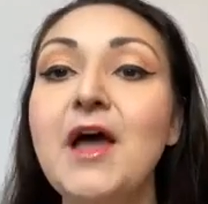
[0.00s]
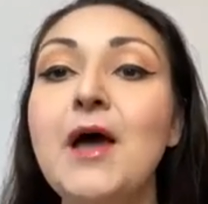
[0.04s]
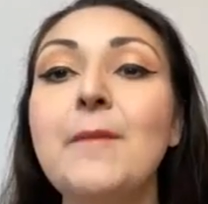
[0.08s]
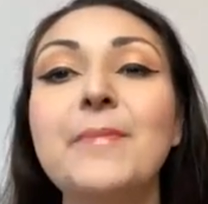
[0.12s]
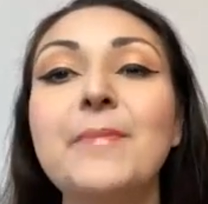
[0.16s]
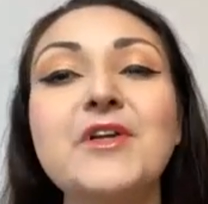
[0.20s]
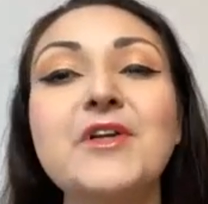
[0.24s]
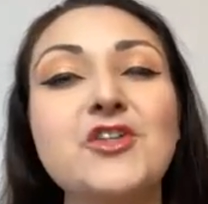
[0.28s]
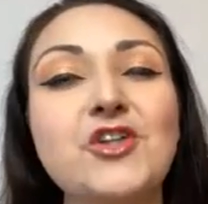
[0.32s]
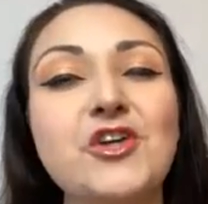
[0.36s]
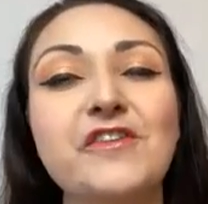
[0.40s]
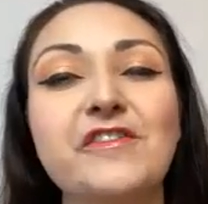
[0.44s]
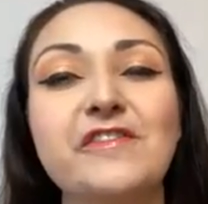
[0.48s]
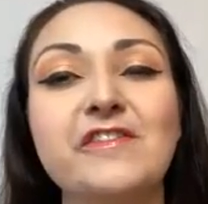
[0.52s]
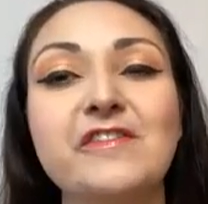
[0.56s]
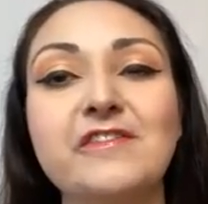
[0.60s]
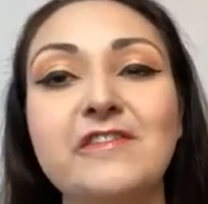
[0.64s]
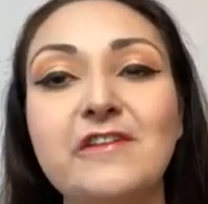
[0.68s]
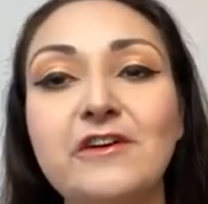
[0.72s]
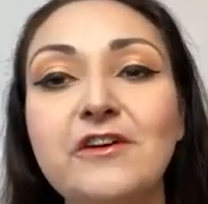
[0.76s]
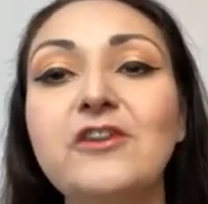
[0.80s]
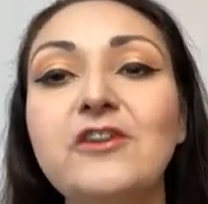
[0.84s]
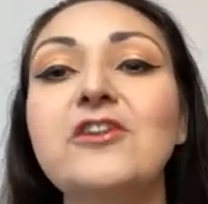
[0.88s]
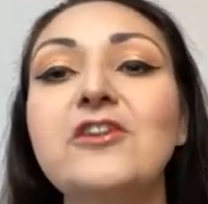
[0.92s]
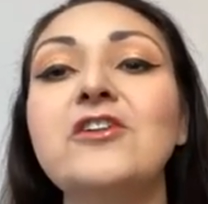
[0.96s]
but just
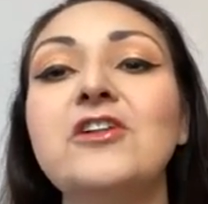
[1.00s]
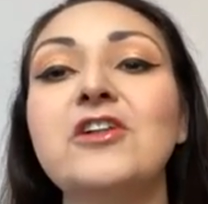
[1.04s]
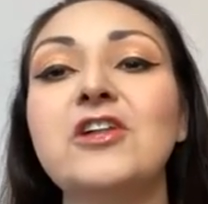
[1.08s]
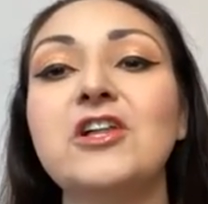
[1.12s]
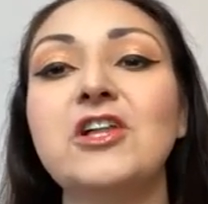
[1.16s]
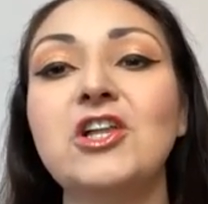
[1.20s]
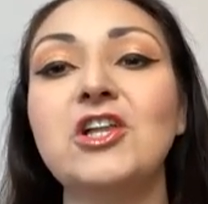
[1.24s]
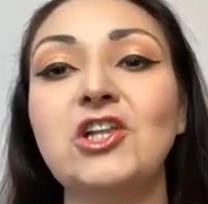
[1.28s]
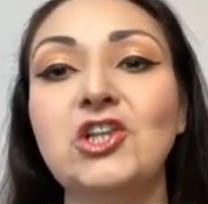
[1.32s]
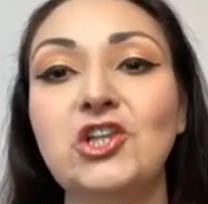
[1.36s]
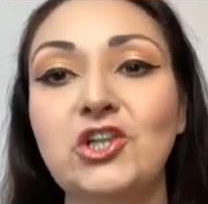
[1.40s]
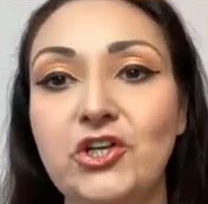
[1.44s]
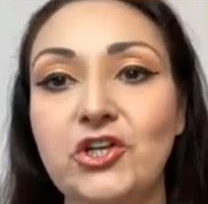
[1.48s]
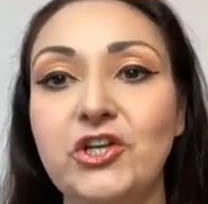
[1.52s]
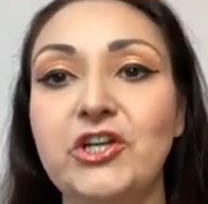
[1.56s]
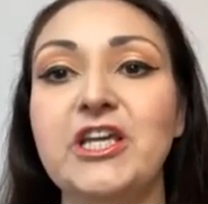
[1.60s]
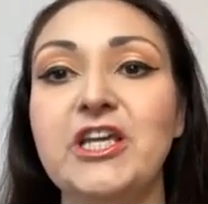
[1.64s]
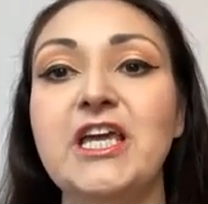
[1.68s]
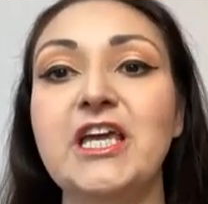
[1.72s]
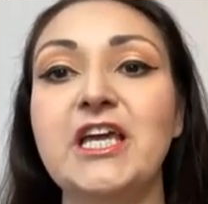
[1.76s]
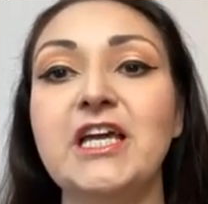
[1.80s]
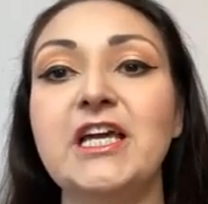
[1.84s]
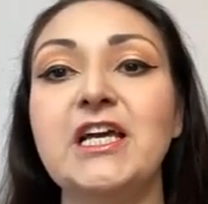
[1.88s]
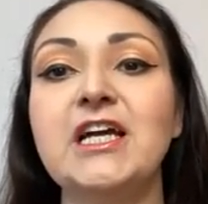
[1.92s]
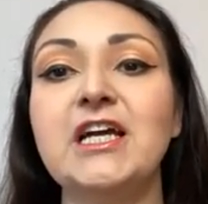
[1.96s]
still
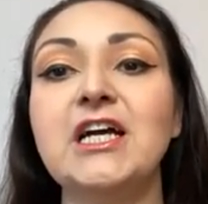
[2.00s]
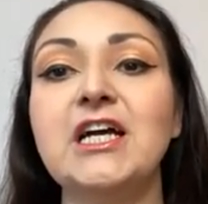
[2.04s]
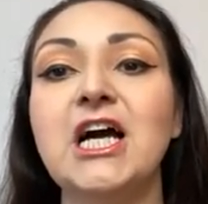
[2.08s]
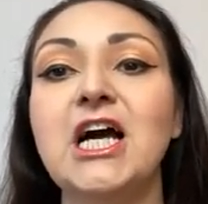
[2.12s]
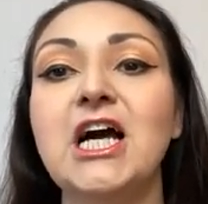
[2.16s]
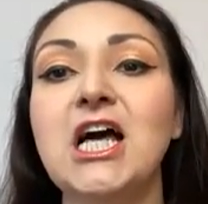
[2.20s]
looking